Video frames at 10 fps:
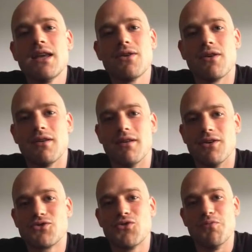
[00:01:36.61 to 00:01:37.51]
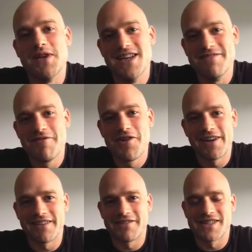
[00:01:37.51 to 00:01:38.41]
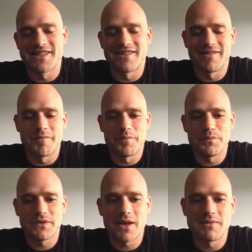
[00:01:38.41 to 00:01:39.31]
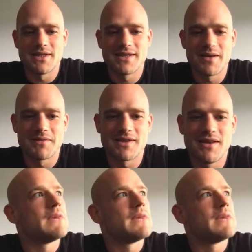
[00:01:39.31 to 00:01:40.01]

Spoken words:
a true believer in these type systems.